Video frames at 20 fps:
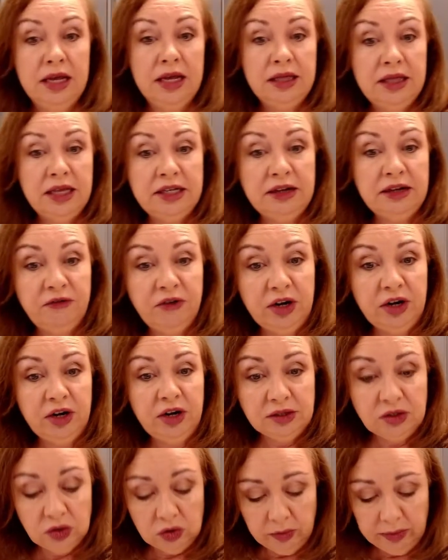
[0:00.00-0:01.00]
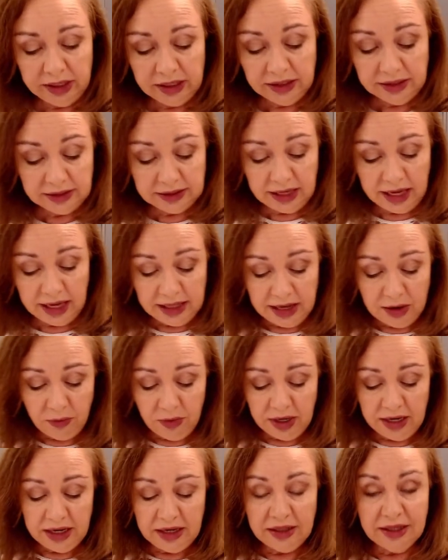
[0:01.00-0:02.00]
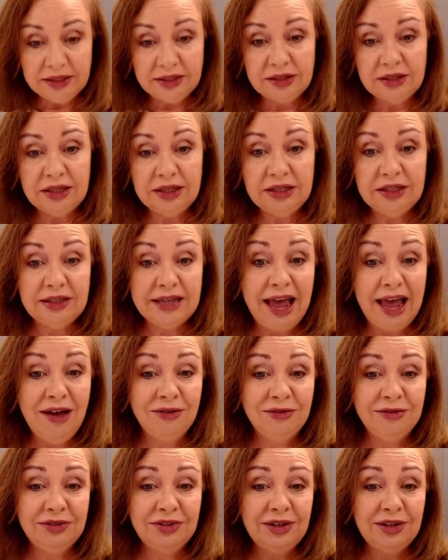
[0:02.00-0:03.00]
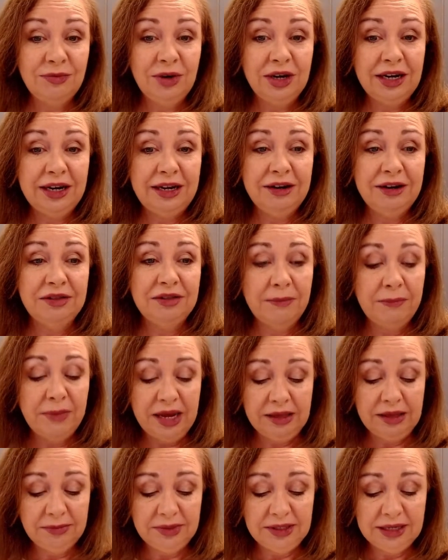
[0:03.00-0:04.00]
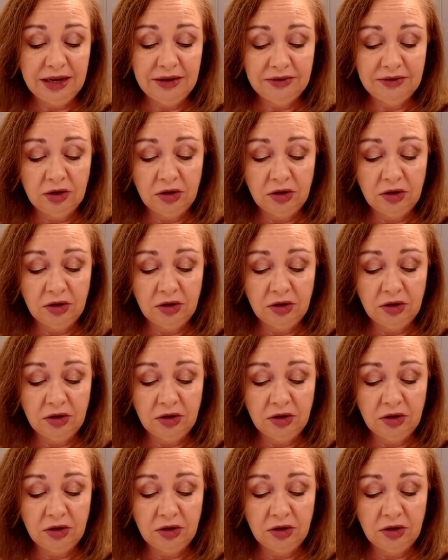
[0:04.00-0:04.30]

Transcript: the different instruments and then we're going to listen to the sounds and we're going to hear them by themselves.